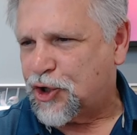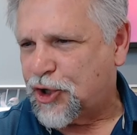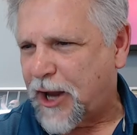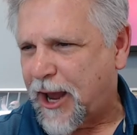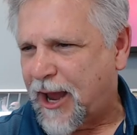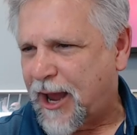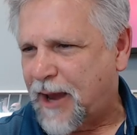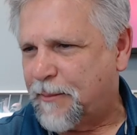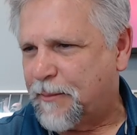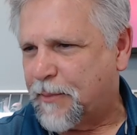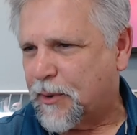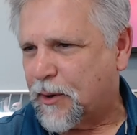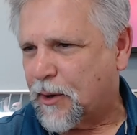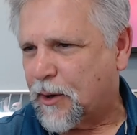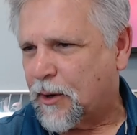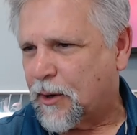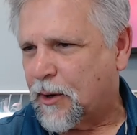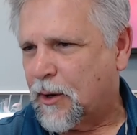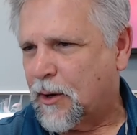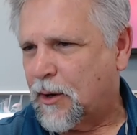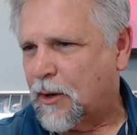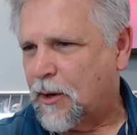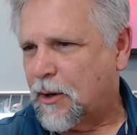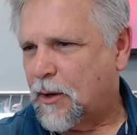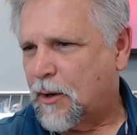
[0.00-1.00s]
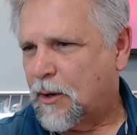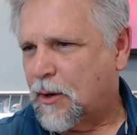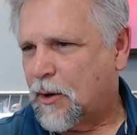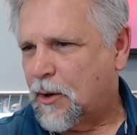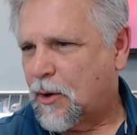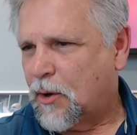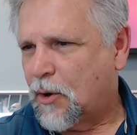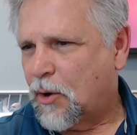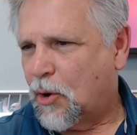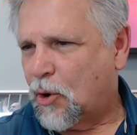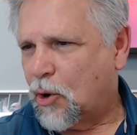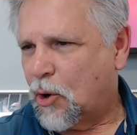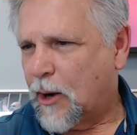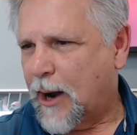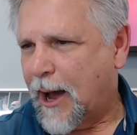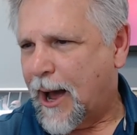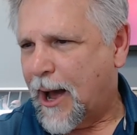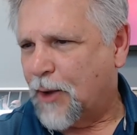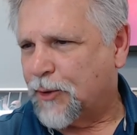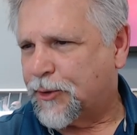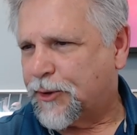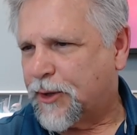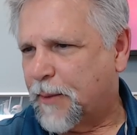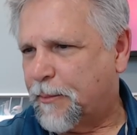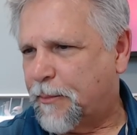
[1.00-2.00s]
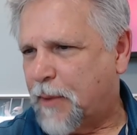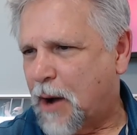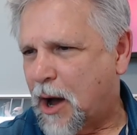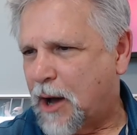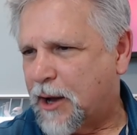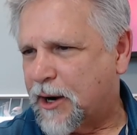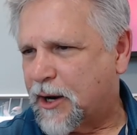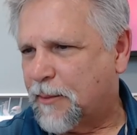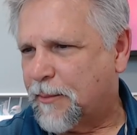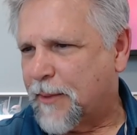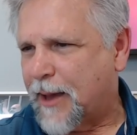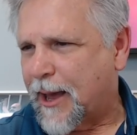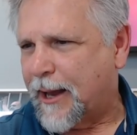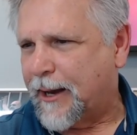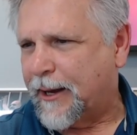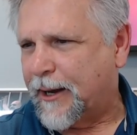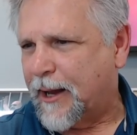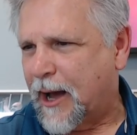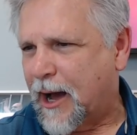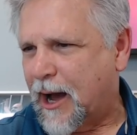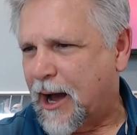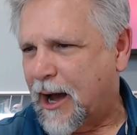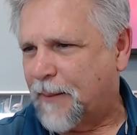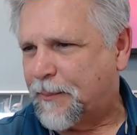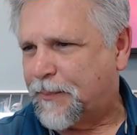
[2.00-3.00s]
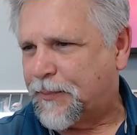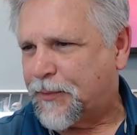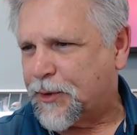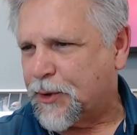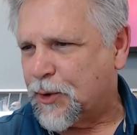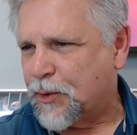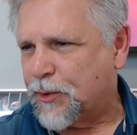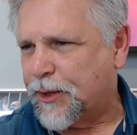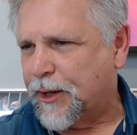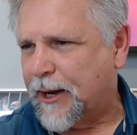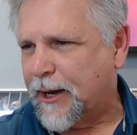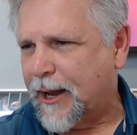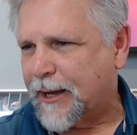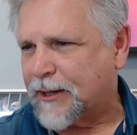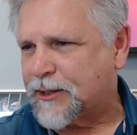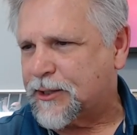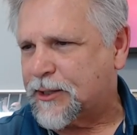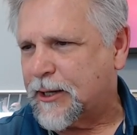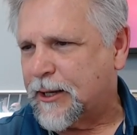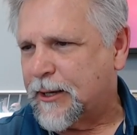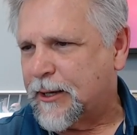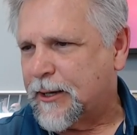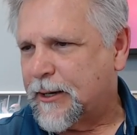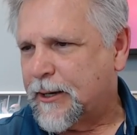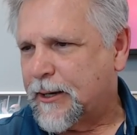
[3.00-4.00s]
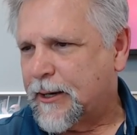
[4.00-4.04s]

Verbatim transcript: chamber, or out the bottom and up through the next?